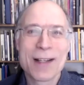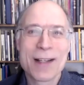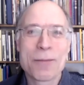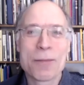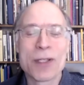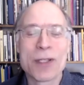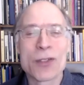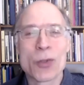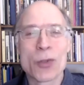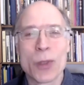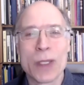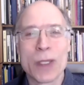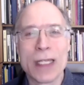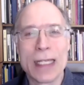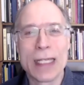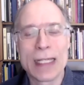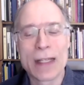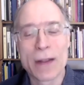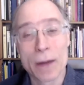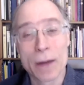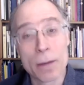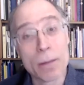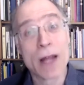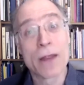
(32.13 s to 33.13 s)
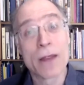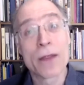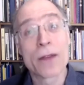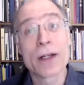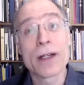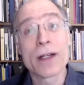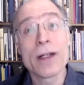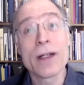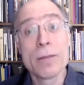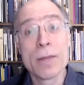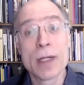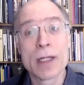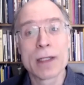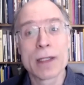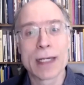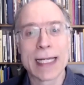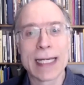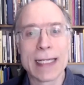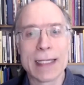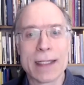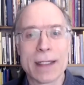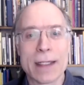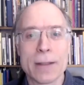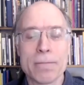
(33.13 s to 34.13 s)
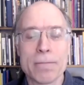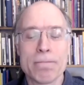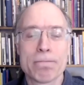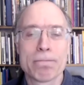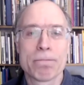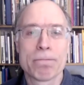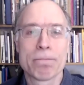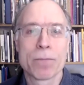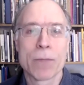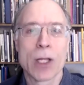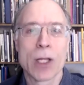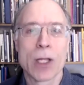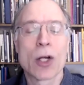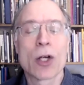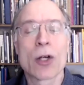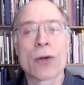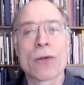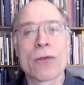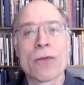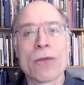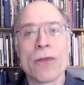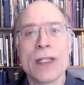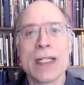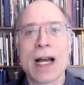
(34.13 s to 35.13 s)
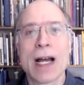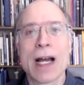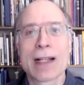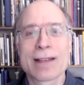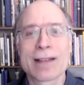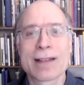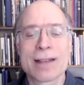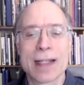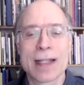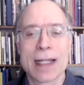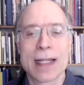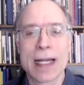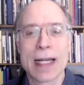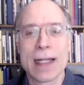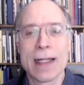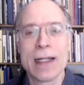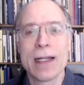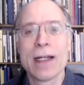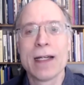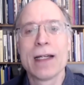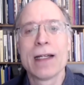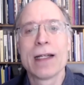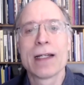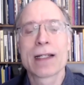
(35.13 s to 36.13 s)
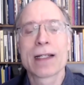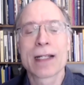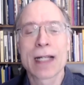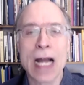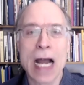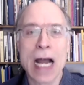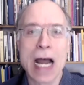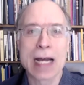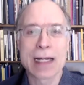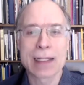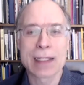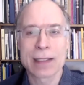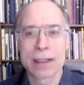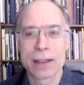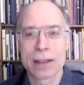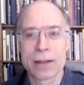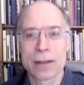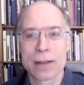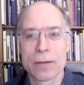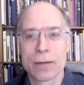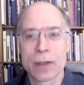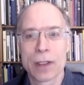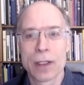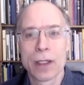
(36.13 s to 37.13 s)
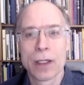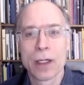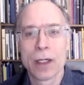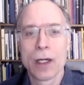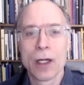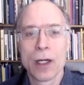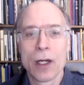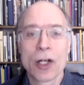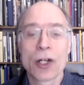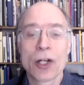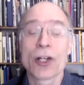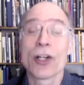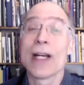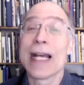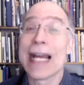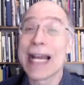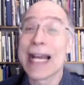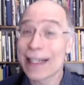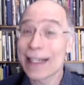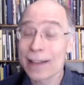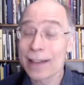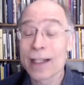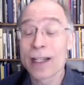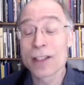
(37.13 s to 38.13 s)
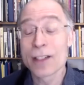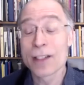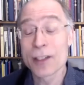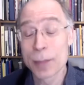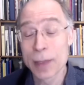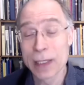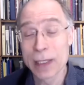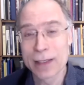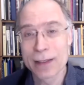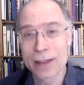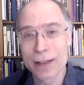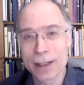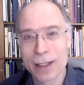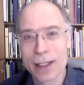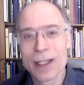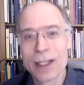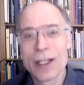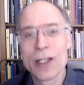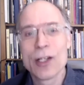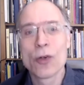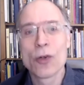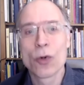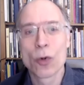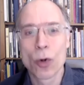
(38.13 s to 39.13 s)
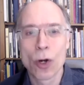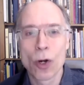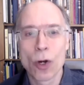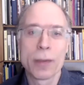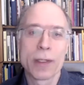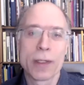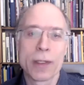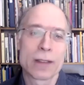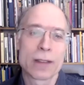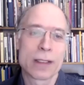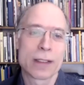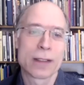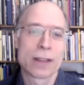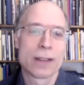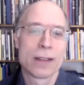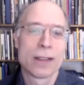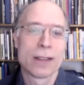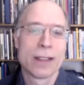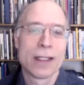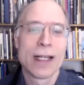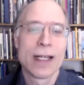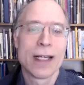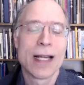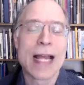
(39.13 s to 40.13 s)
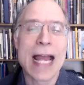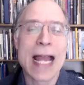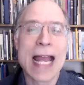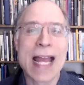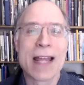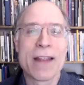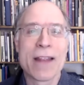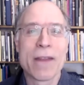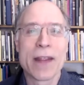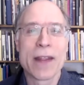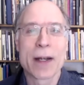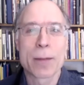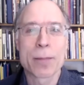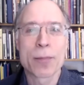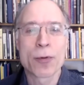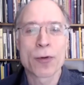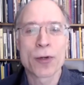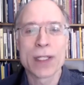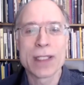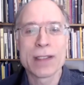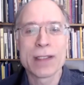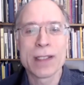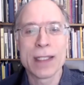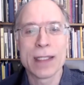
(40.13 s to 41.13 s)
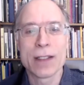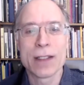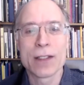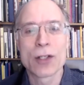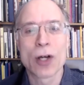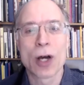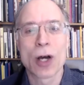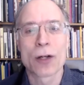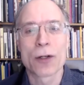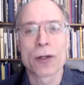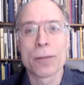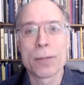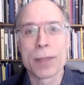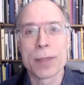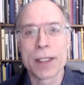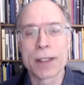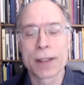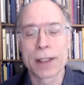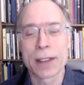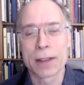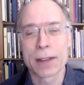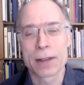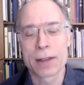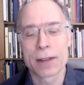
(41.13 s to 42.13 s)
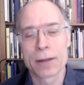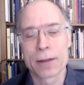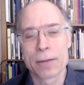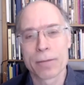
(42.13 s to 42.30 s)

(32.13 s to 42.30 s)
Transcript: between the mother, Merete, her fiancé, Karsten, her ex-husband, Robert, and their preteen daughter, Birgit.